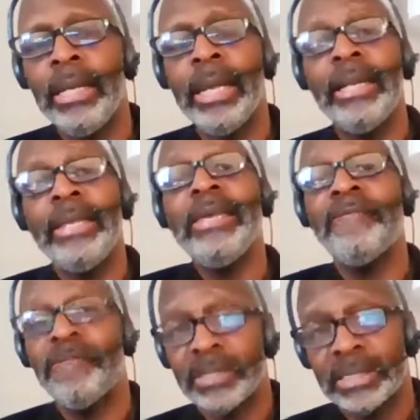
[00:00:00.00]
and
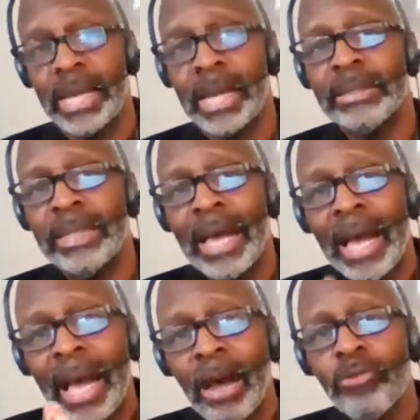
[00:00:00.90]
emphasize
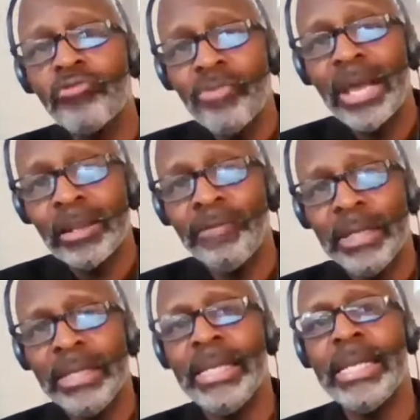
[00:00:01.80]
how
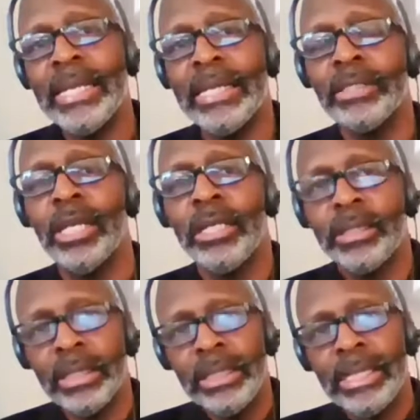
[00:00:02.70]
relevant it is
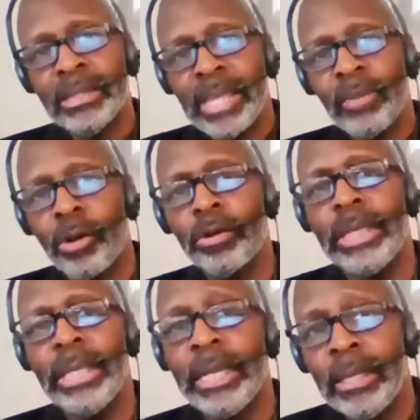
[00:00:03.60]
to get that work
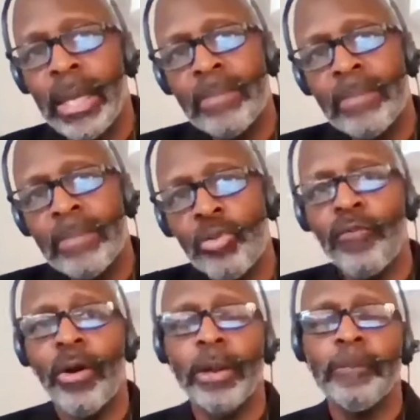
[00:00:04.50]
in and
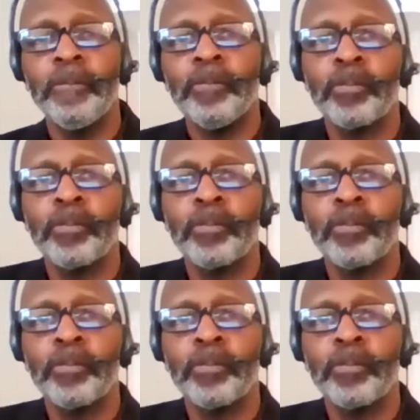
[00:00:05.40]
move on.